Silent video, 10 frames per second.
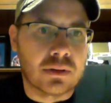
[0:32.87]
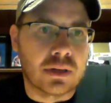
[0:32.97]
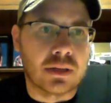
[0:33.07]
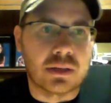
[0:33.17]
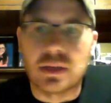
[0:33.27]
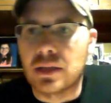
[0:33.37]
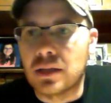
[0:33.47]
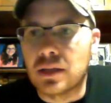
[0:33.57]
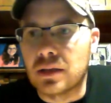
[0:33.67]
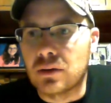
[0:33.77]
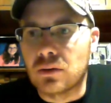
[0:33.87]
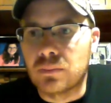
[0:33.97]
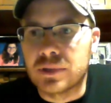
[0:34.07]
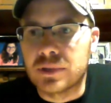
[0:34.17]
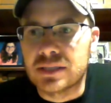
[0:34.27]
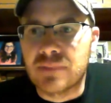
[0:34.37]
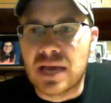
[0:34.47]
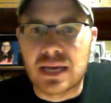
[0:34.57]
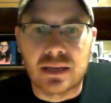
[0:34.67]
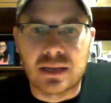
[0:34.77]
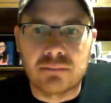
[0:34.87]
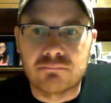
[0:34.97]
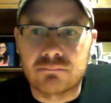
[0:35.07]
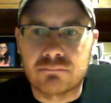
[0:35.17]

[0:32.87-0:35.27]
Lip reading: And then open this back up